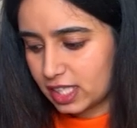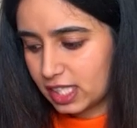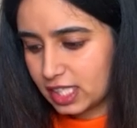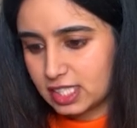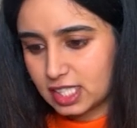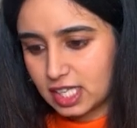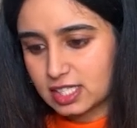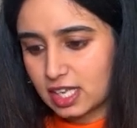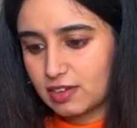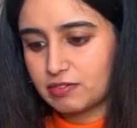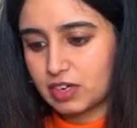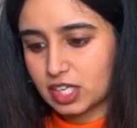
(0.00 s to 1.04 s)
it takes a
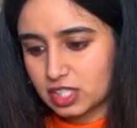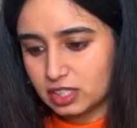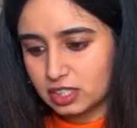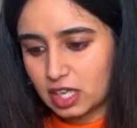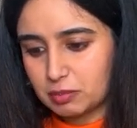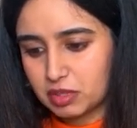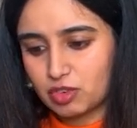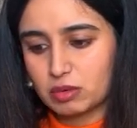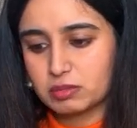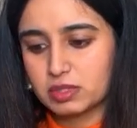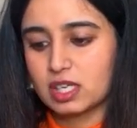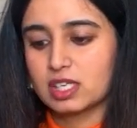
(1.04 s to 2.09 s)
function that performs
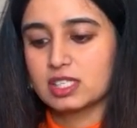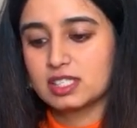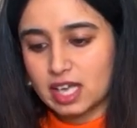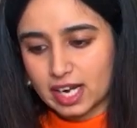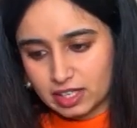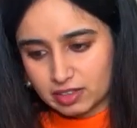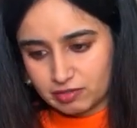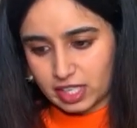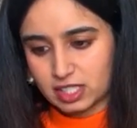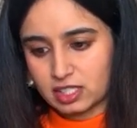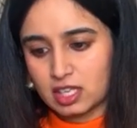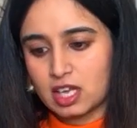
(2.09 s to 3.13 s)
side effects.
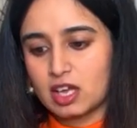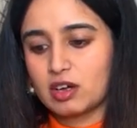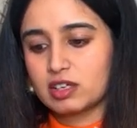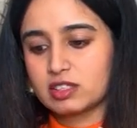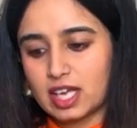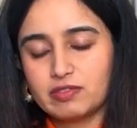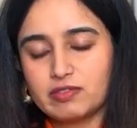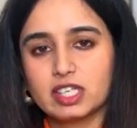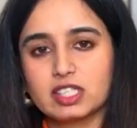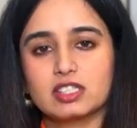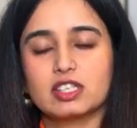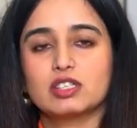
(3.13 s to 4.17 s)
Side effects
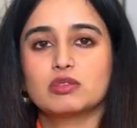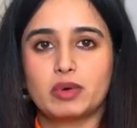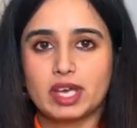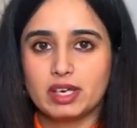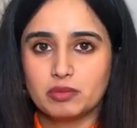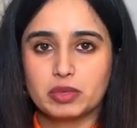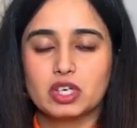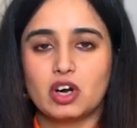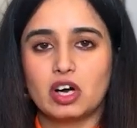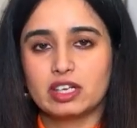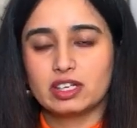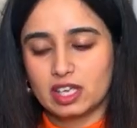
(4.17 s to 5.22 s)
is when we call
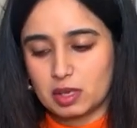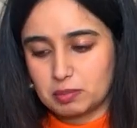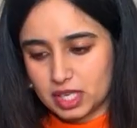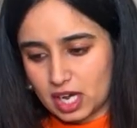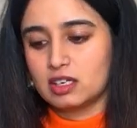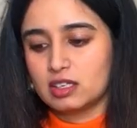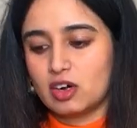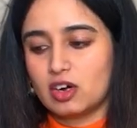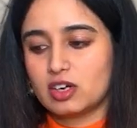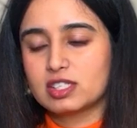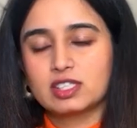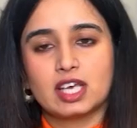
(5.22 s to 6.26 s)
an API or
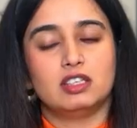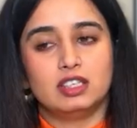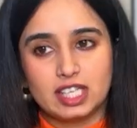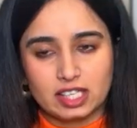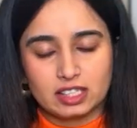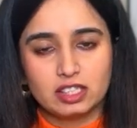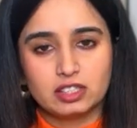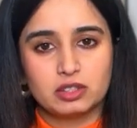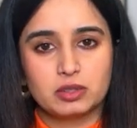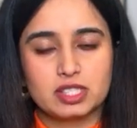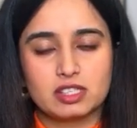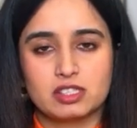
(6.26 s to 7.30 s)
set data to a
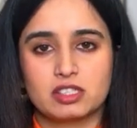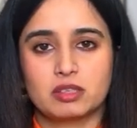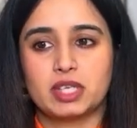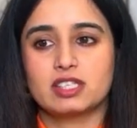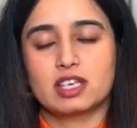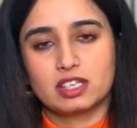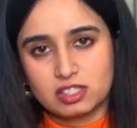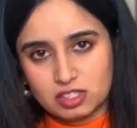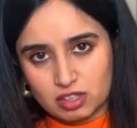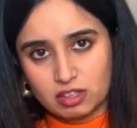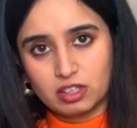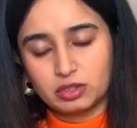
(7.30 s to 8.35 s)
system that is
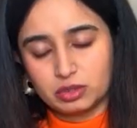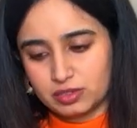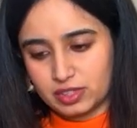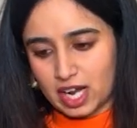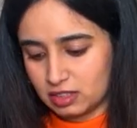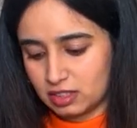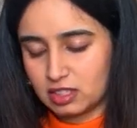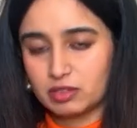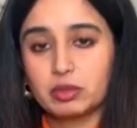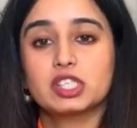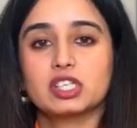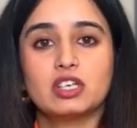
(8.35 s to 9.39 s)
external to React, which
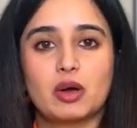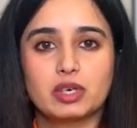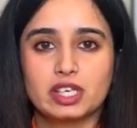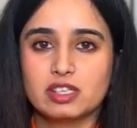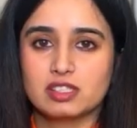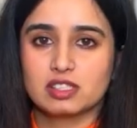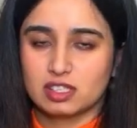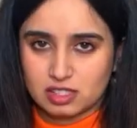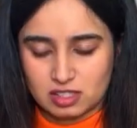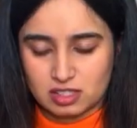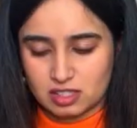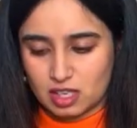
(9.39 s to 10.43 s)
in our case is
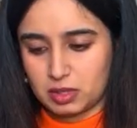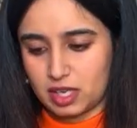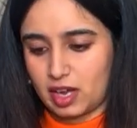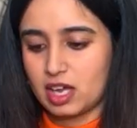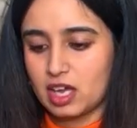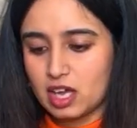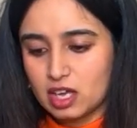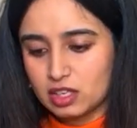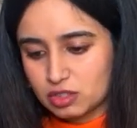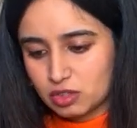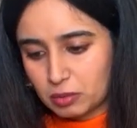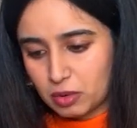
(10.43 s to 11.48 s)
this API. So
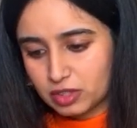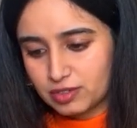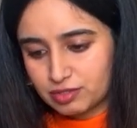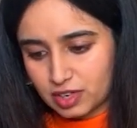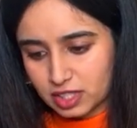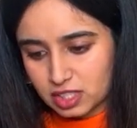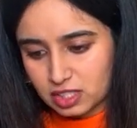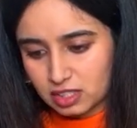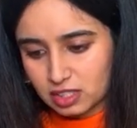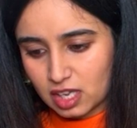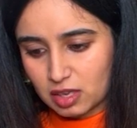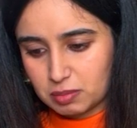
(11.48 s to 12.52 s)
I'm going to fetch
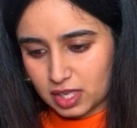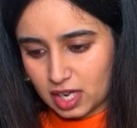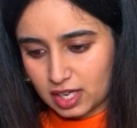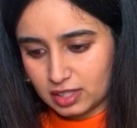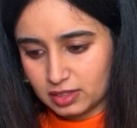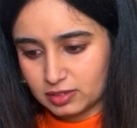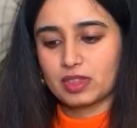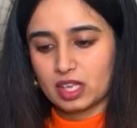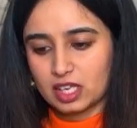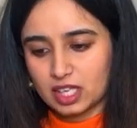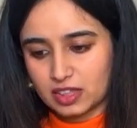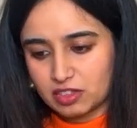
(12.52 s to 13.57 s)
the API,
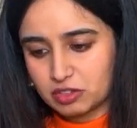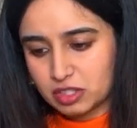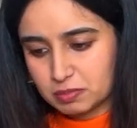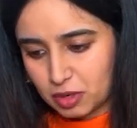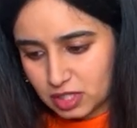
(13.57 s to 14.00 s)
get the response